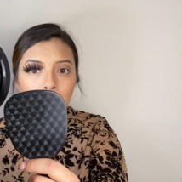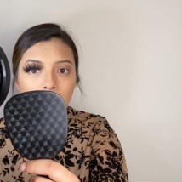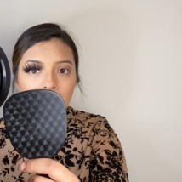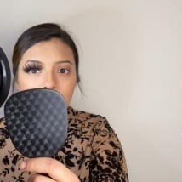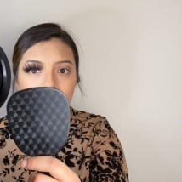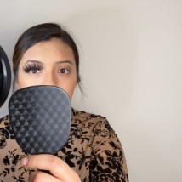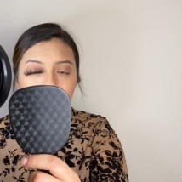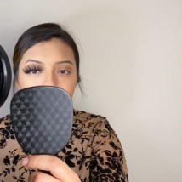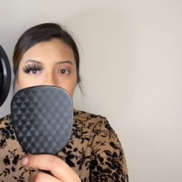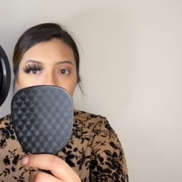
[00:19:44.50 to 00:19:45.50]
my
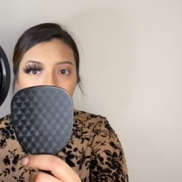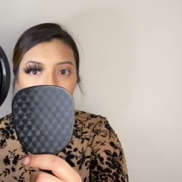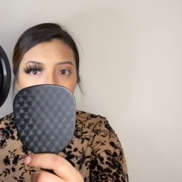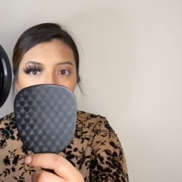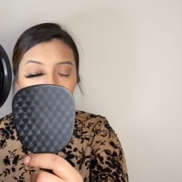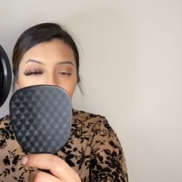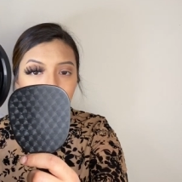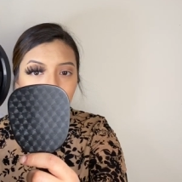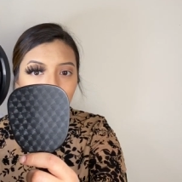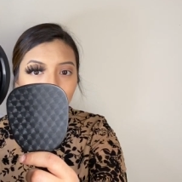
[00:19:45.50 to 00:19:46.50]
eyebrow
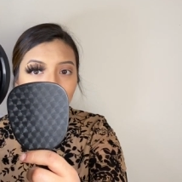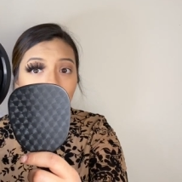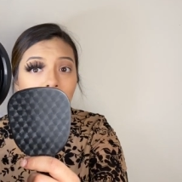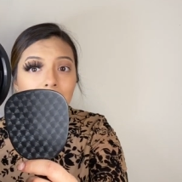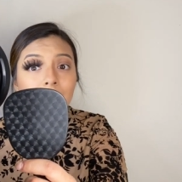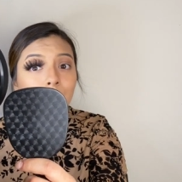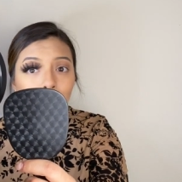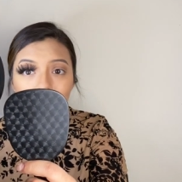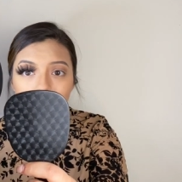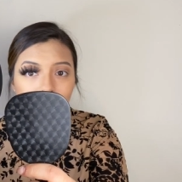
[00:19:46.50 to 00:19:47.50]
and they
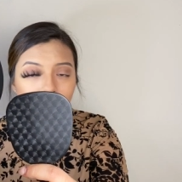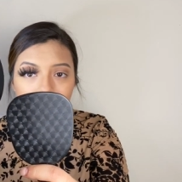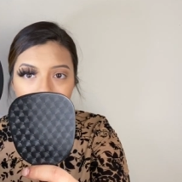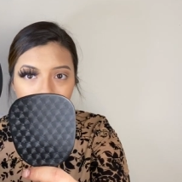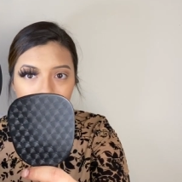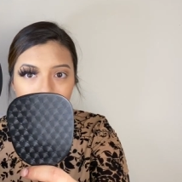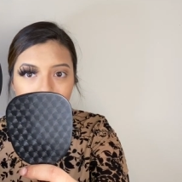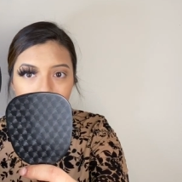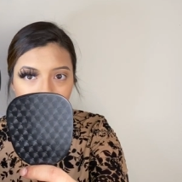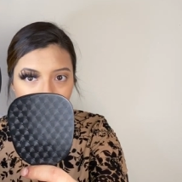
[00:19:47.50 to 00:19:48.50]
don't look that
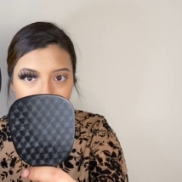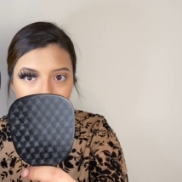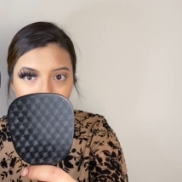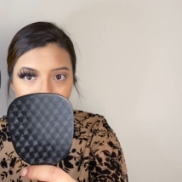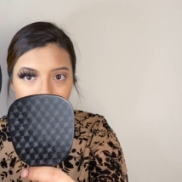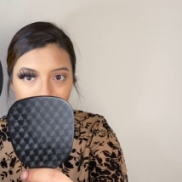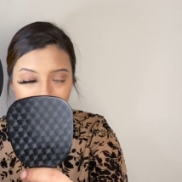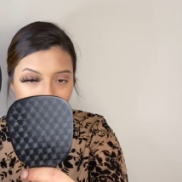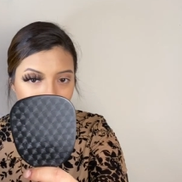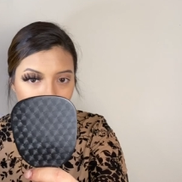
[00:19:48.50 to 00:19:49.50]
bad
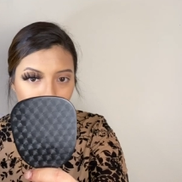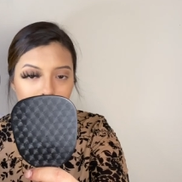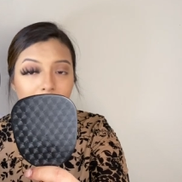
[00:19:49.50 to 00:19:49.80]
on camera.